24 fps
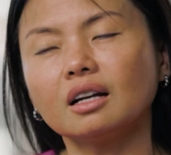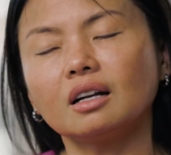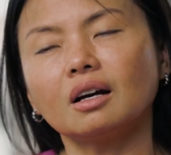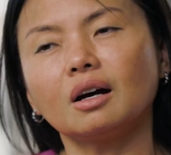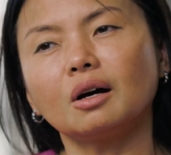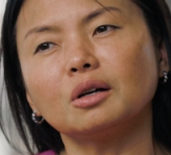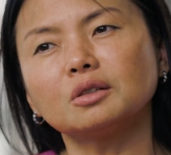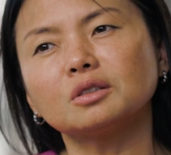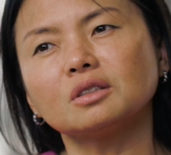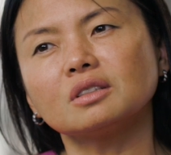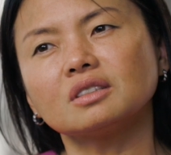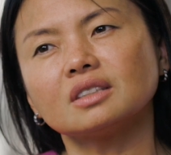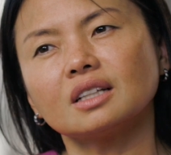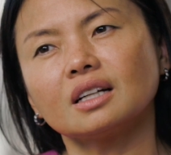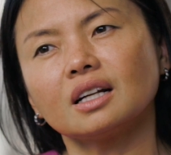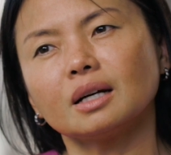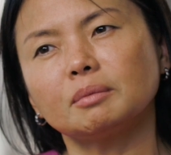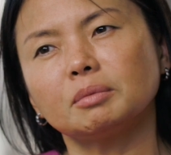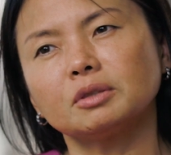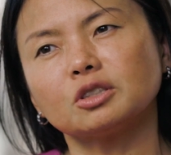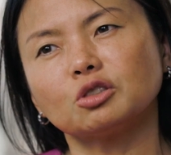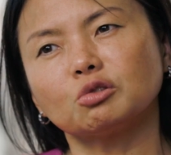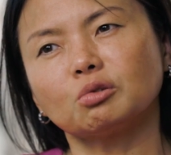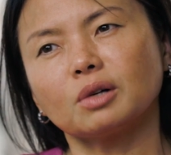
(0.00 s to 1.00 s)
and also set
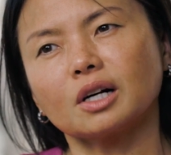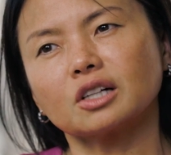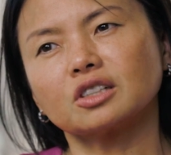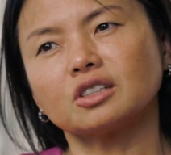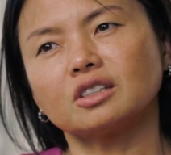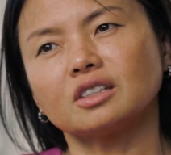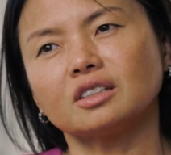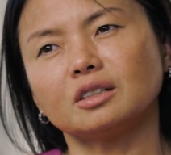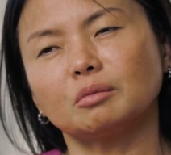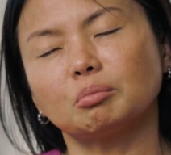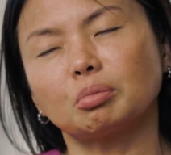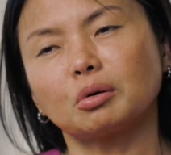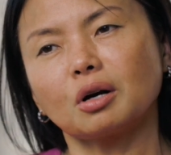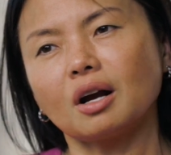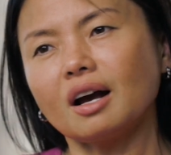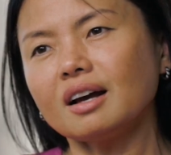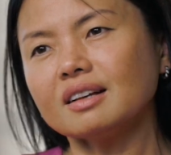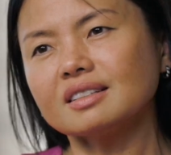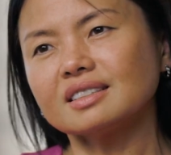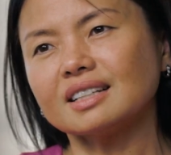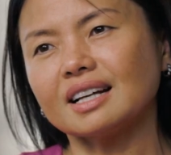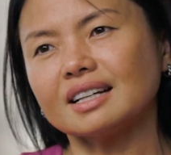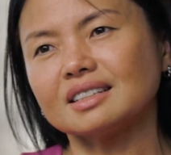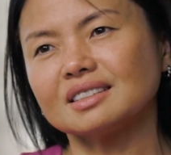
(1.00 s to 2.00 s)
up a structure and
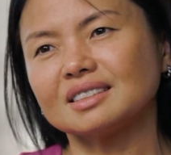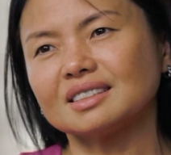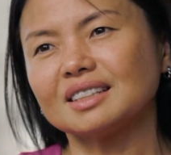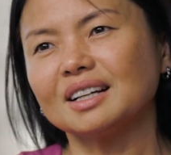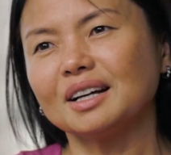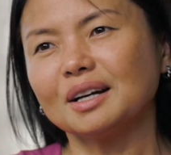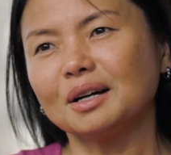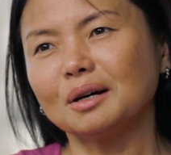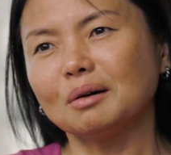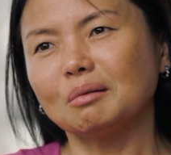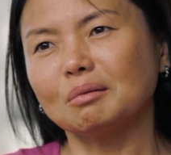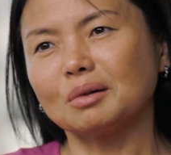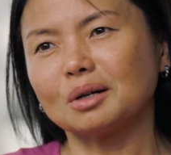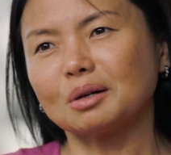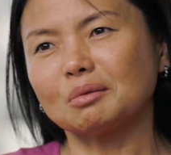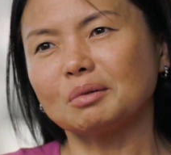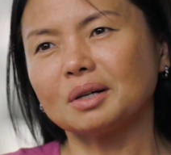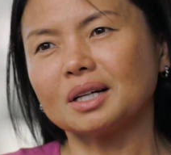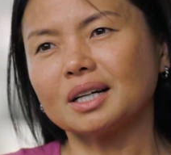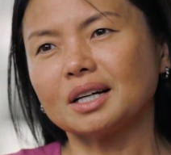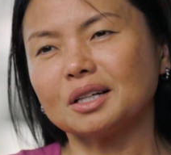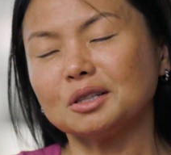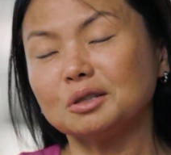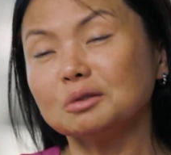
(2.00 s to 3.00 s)
process where
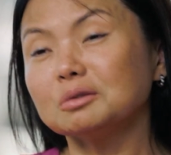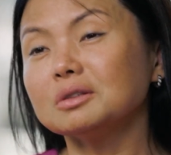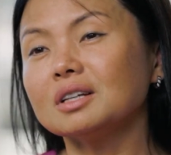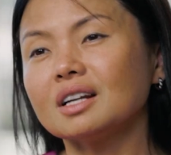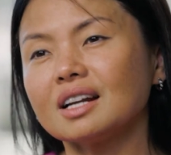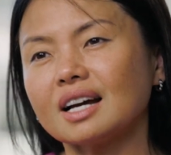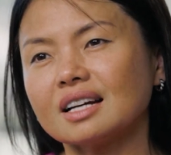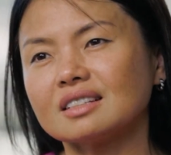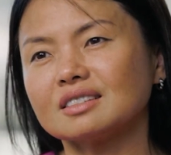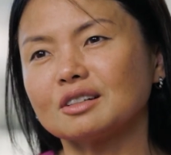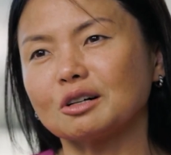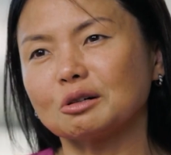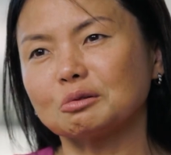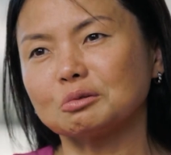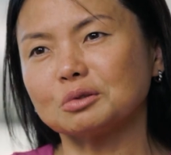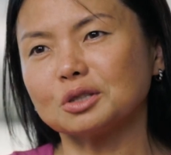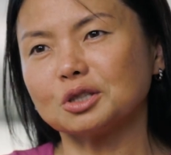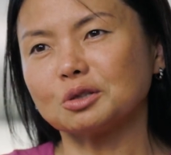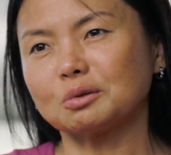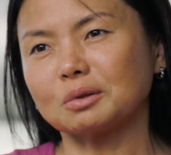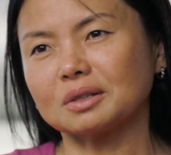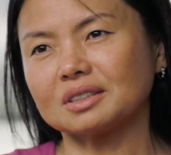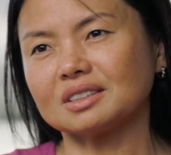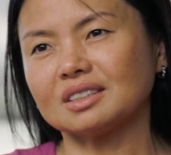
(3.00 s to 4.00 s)
we can utilize our
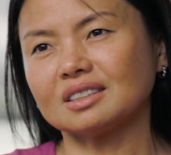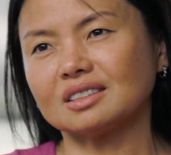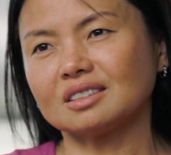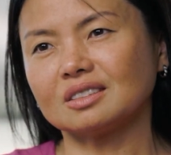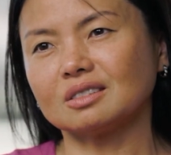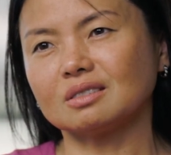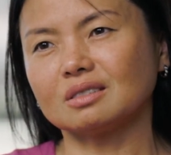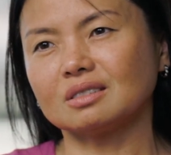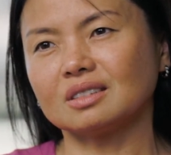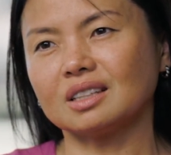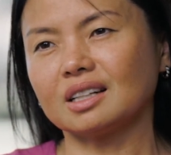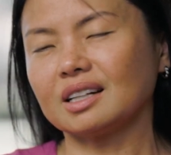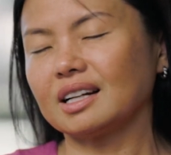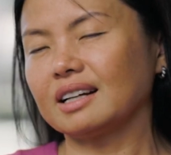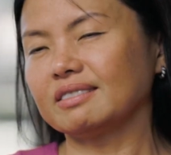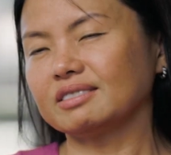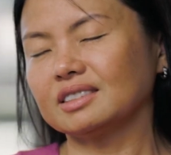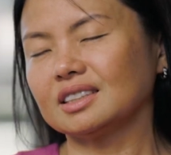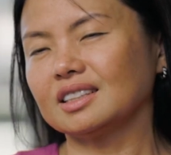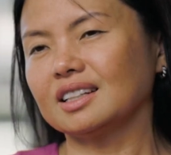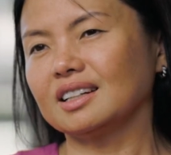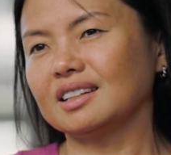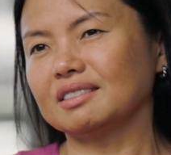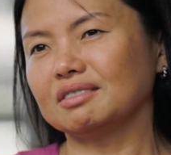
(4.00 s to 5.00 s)
resources to
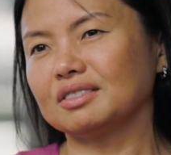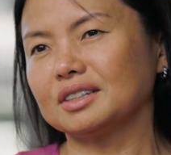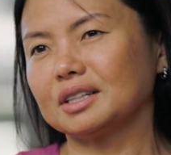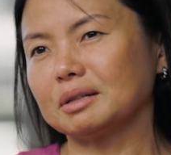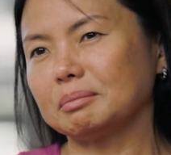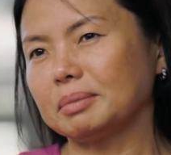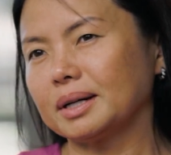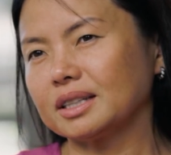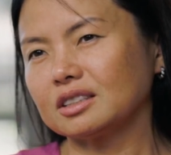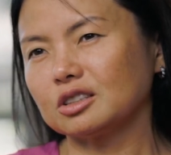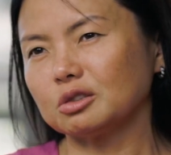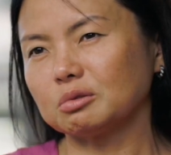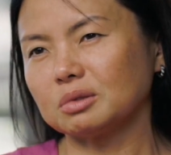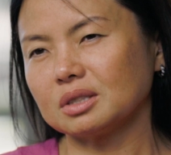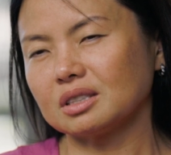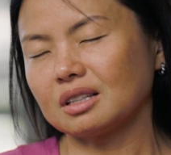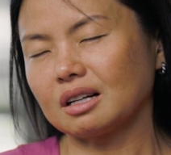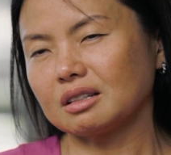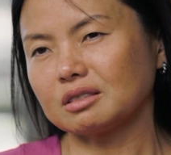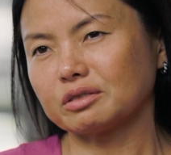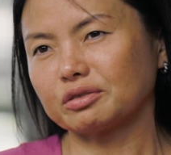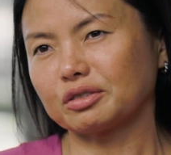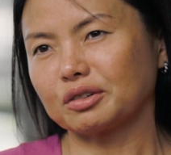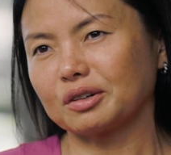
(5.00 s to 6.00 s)
deliver the best
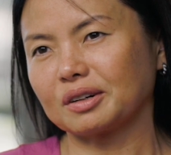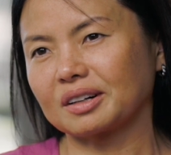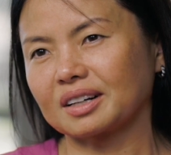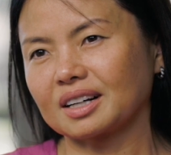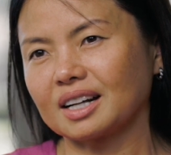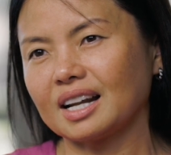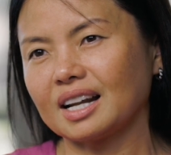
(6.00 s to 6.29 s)
results for our